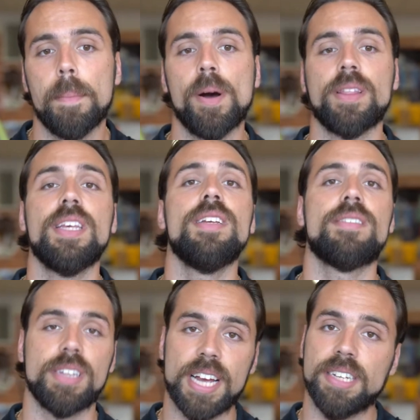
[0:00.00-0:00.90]
but these
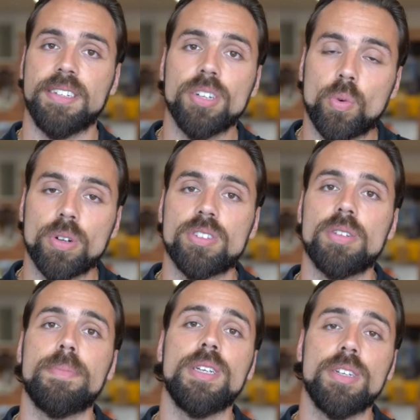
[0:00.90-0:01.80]
are the ideal ones
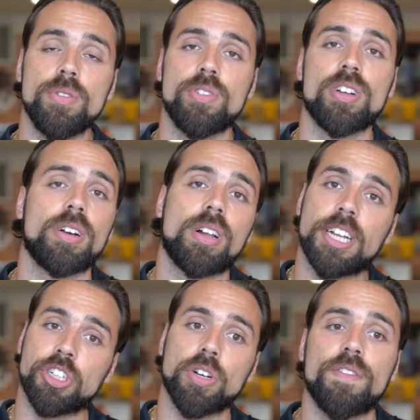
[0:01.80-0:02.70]
to be used on an
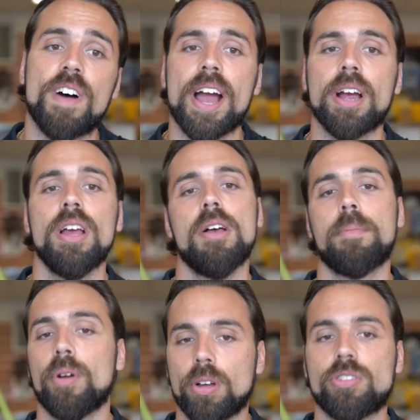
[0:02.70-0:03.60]
electrical fire,
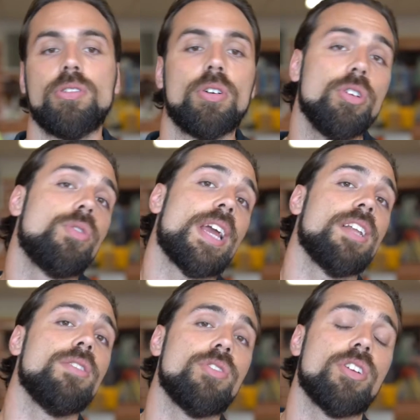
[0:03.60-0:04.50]
but also note you
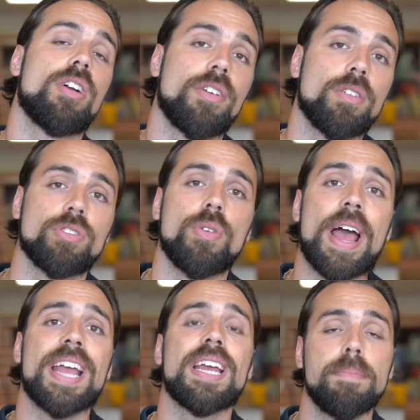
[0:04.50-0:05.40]
can use it on also
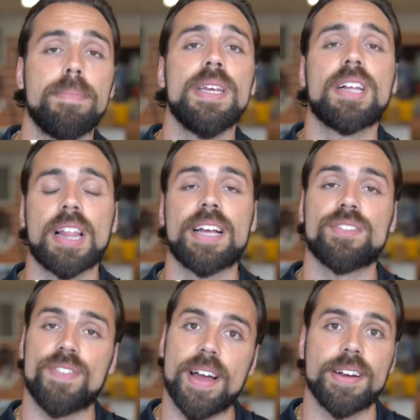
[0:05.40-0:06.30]
A and B
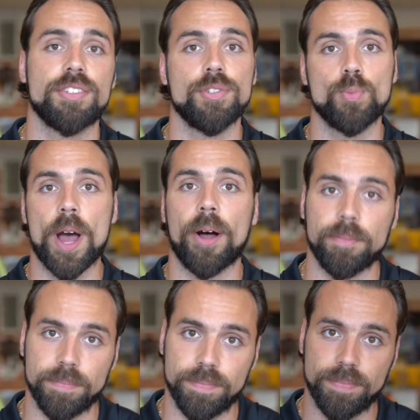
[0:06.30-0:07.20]
class fires as well.